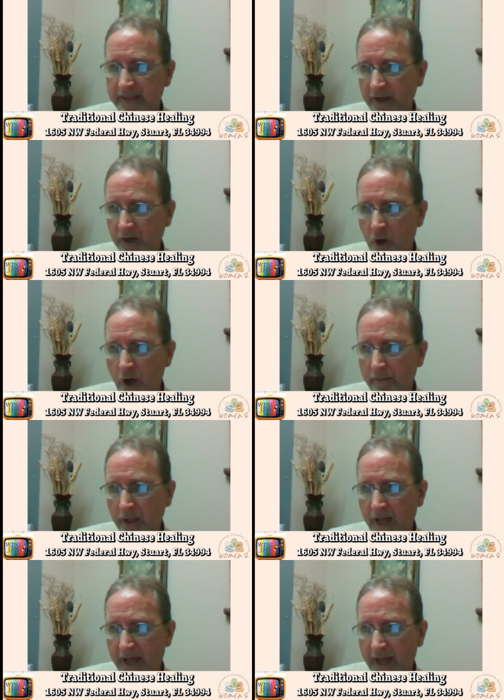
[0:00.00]
And the
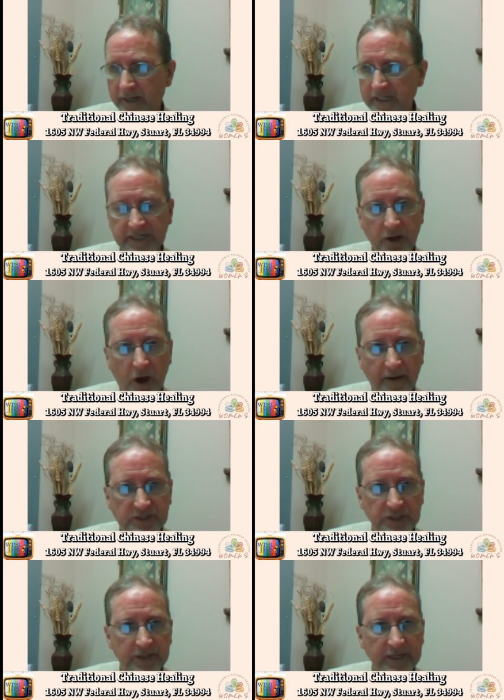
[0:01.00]
gallbladder is an offshoot.